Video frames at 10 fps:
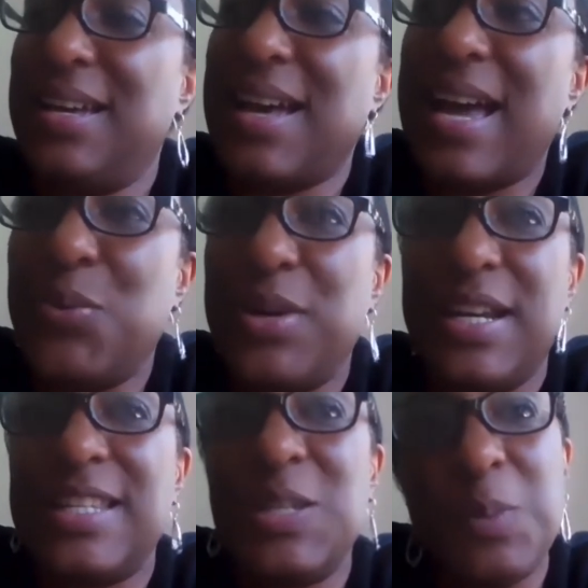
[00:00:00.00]
I would
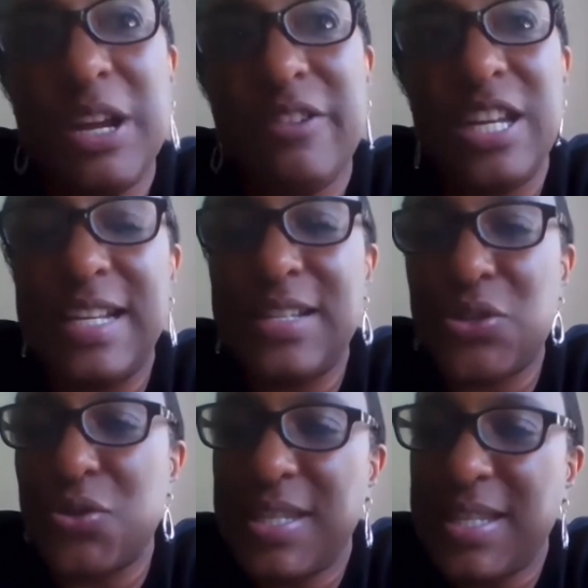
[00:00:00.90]
experience
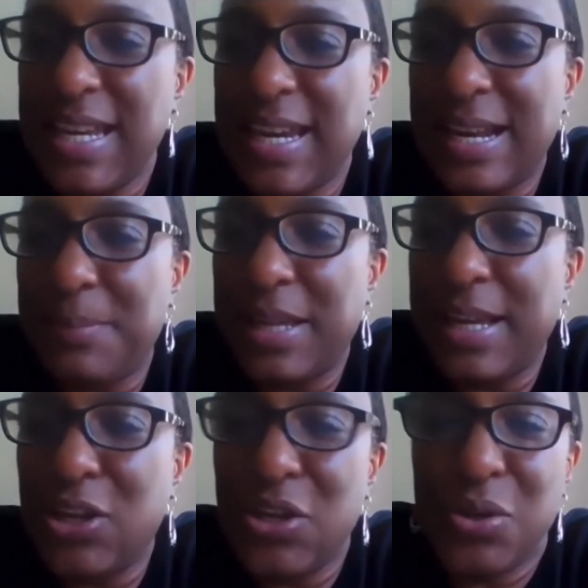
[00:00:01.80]
or see. And I'm
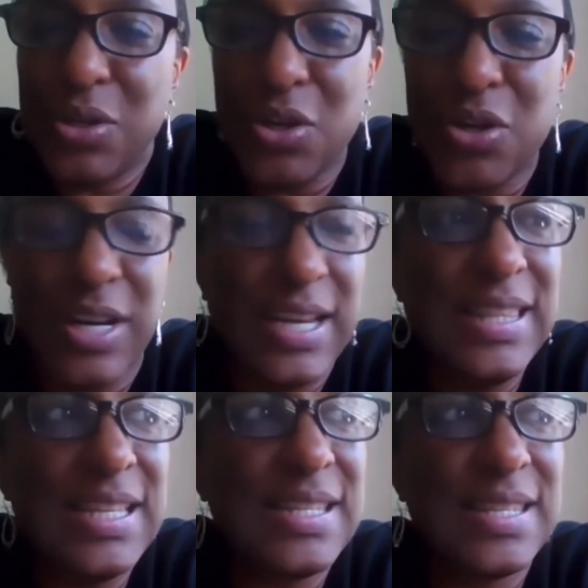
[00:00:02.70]
like, you're in
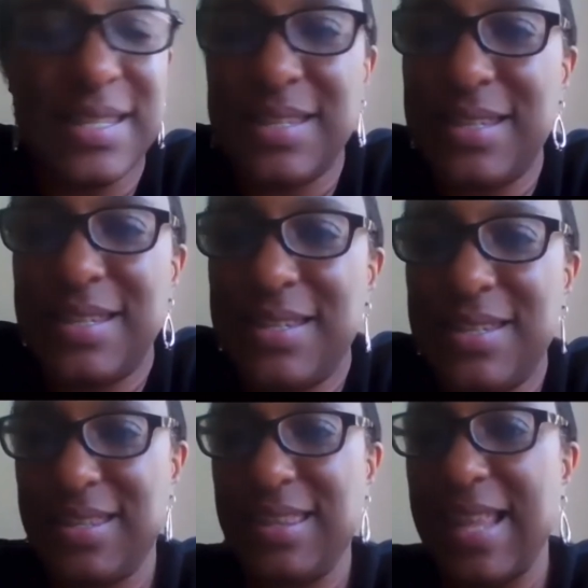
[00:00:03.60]
this
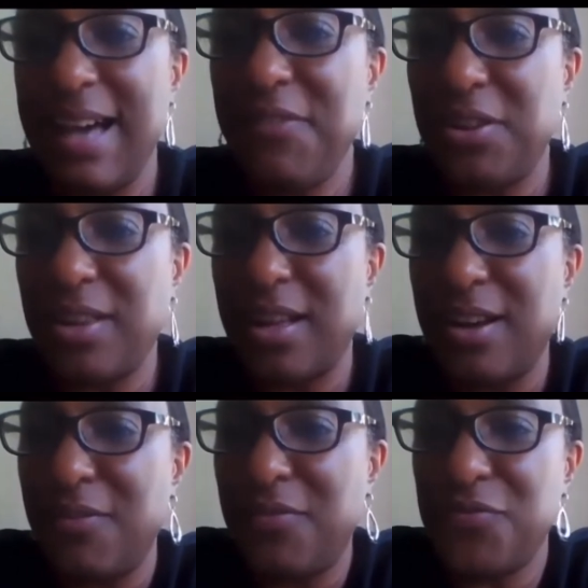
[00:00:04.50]
level
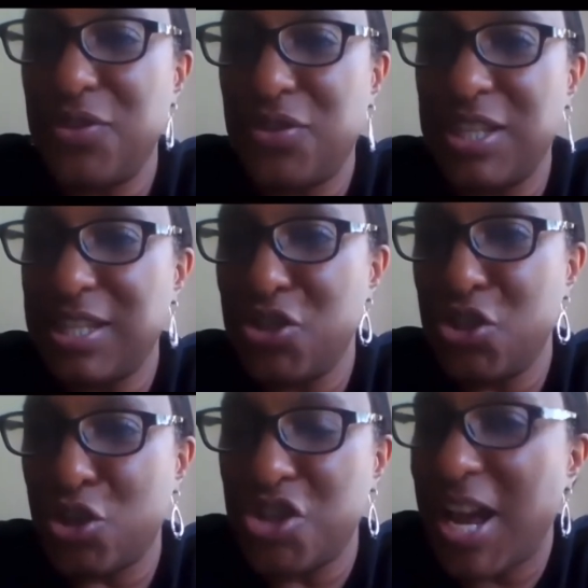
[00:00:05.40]
of, this is
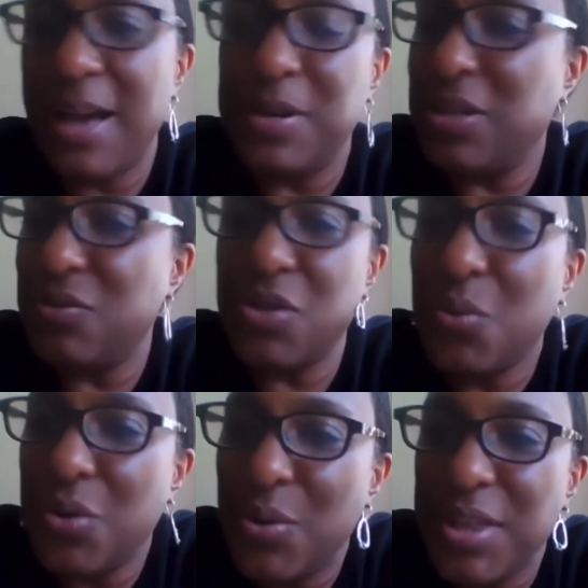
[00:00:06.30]
your job and you
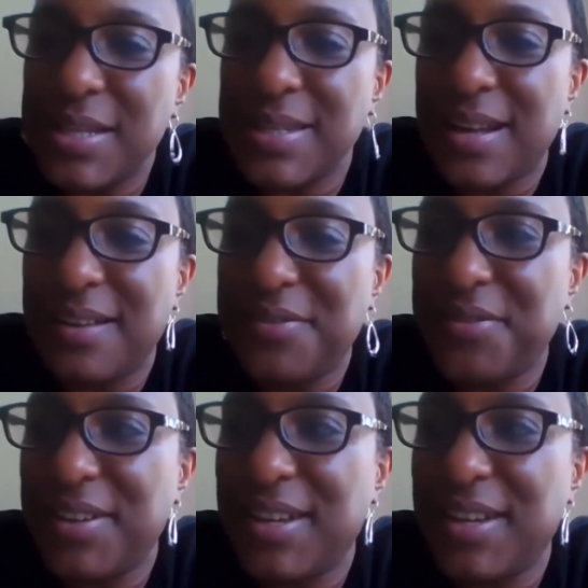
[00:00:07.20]
don't know this stuff.